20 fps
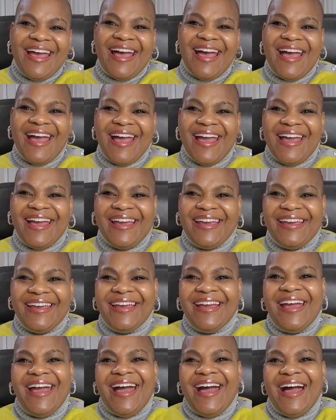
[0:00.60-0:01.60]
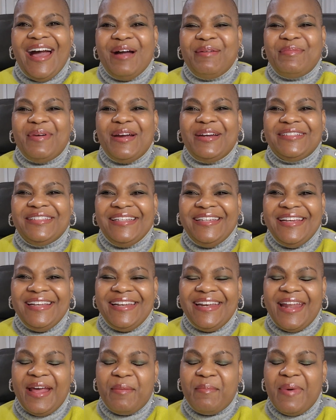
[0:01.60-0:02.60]
Hi, I'm
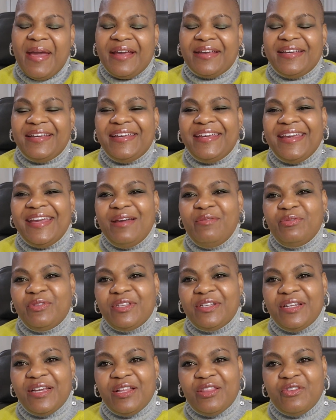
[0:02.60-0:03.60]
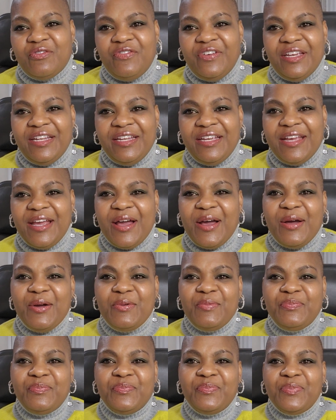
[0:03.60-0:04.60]
Arlene and I'm back again with another
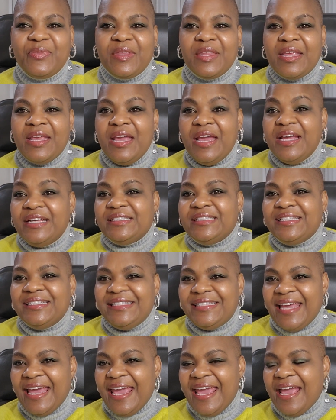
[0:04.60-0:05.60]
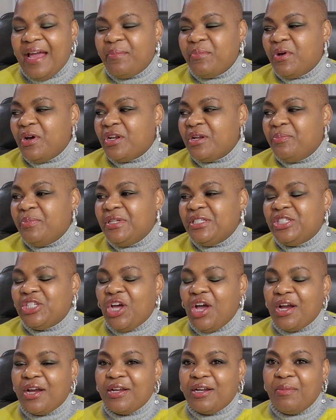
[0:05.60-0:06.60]
video. Today I'm going to be
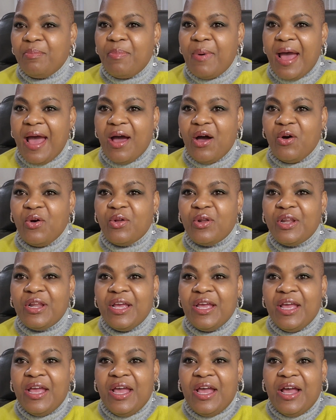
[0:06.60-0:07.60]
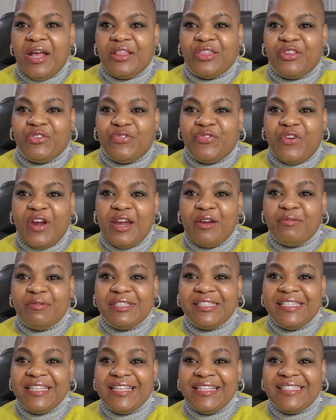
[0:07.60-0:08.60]
talking about the
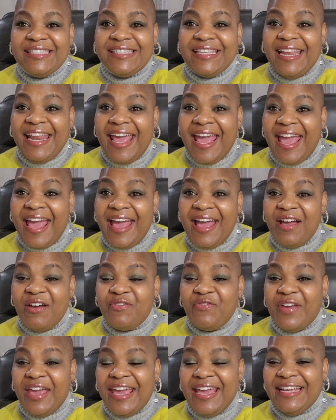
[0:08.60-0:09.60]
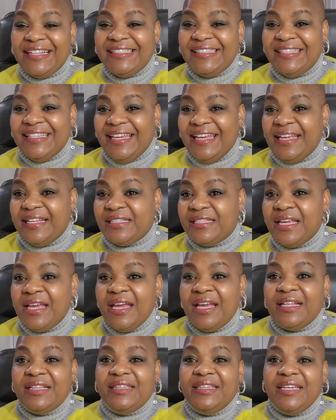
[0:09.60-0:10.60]
fragrances that have a dent.
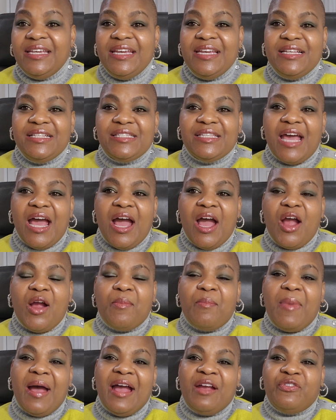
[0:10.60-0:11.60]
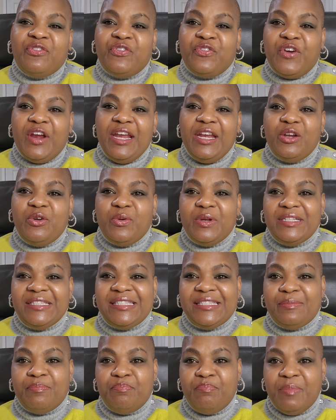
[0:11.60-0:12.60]
These are my
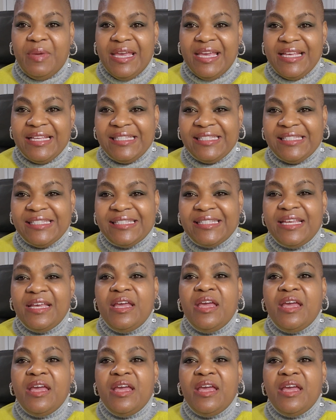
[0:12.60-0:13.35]
fragrance myths.